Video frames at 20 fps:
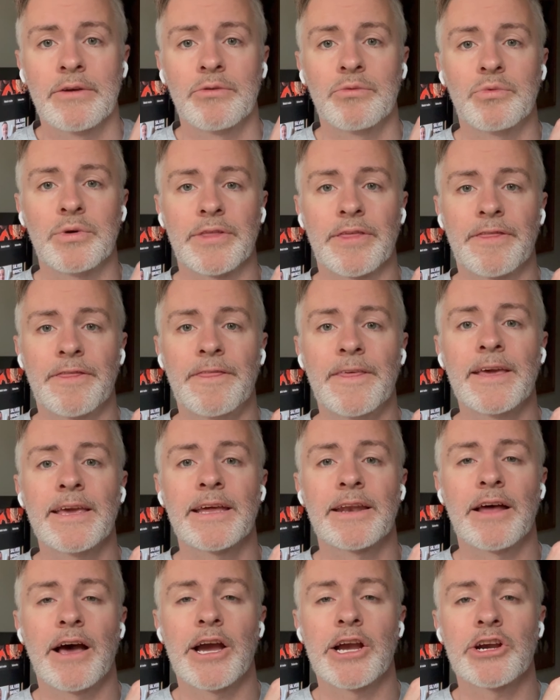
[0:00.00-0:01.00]
with Thing
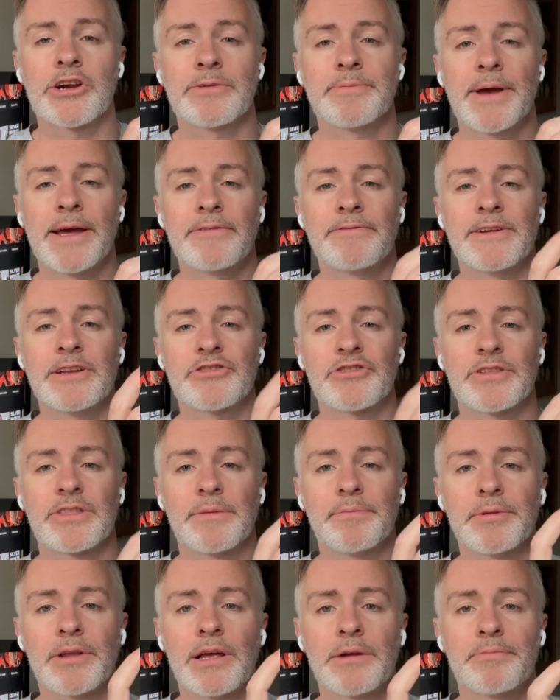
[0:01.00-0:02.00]
and Iron Man featuring the
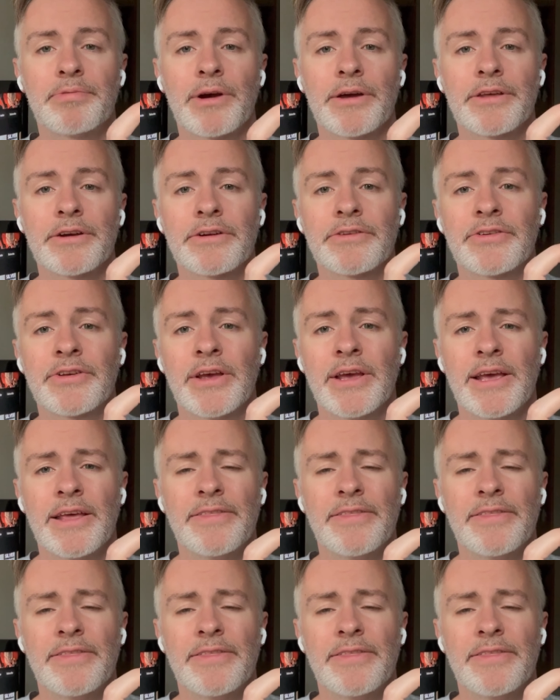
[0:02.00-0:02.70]
Blood Brothers.